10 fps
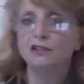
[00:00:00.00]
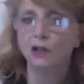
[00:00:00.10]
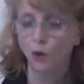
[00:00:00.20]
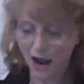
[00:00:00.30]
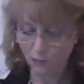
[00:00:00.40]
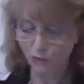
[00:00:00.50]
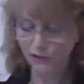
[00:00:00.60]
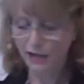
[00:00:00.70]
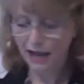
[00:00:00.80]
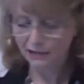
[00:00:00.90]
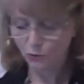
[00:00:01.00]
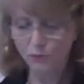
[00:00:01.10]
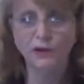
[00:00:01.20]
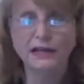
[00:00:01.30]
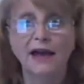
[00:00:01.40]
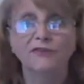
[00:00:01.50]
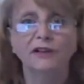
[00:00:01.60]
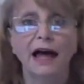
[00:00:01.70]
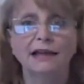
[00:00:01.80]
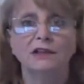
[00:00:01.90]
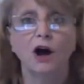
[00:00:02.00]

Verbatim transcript: So I realized we wouldn't have class